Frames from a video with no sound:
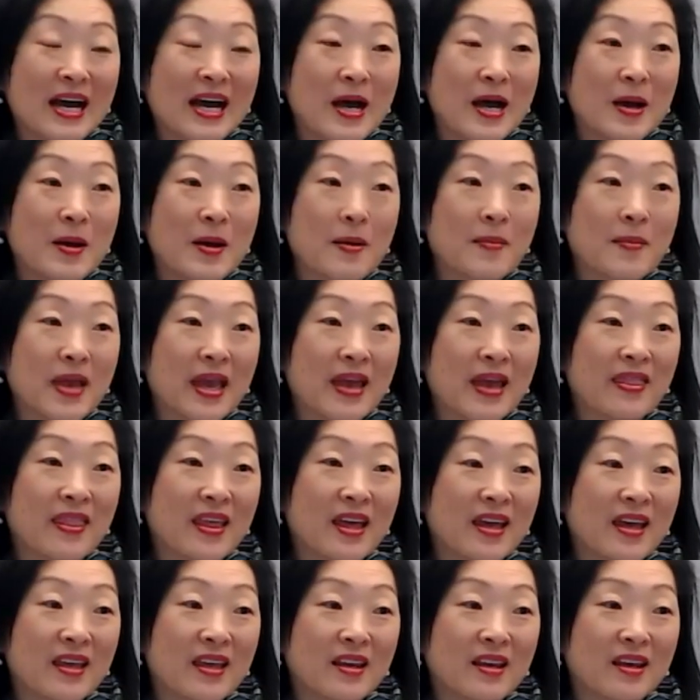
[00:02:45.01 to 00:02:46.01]
Um, and
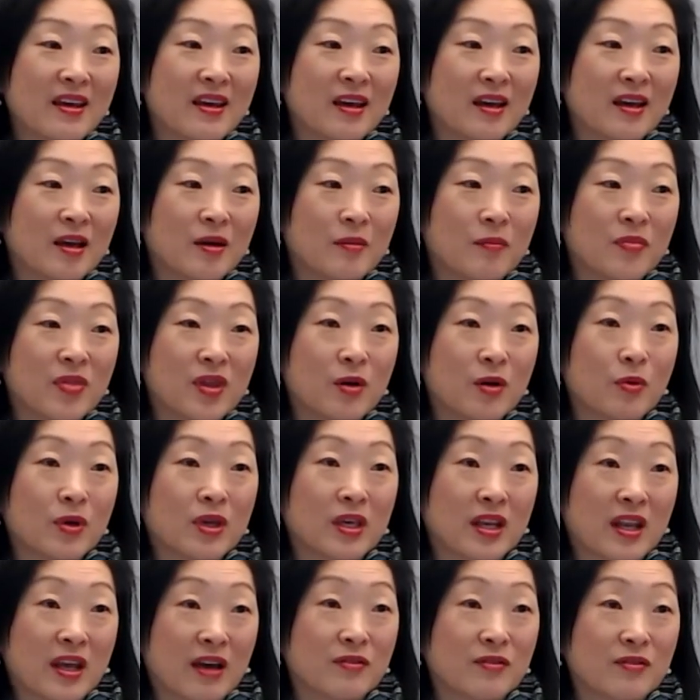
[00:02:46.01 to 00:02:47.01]
then thought we
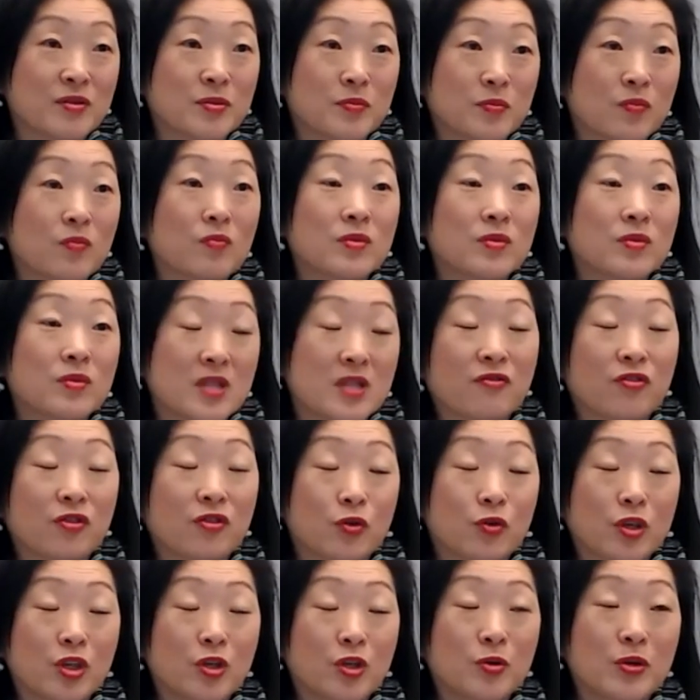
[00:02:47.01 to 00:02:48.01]
could have some time
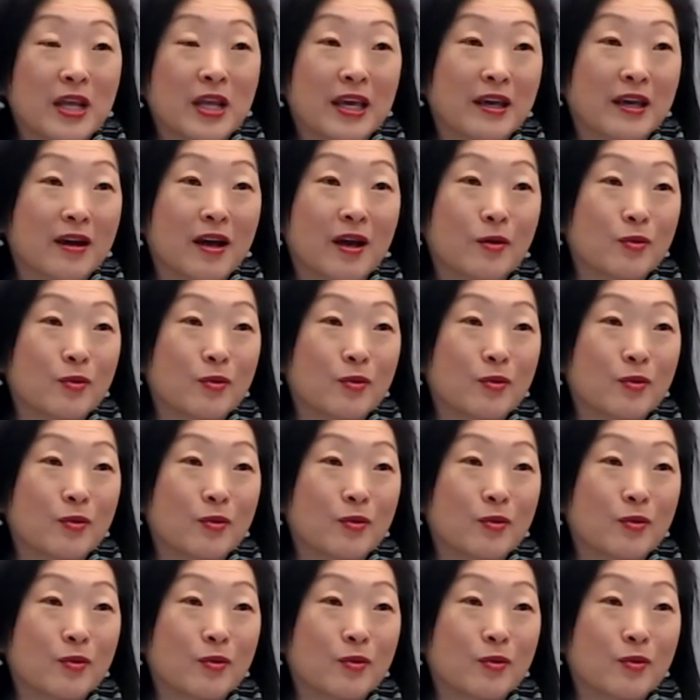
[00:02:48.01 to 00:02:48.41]
for Q&A.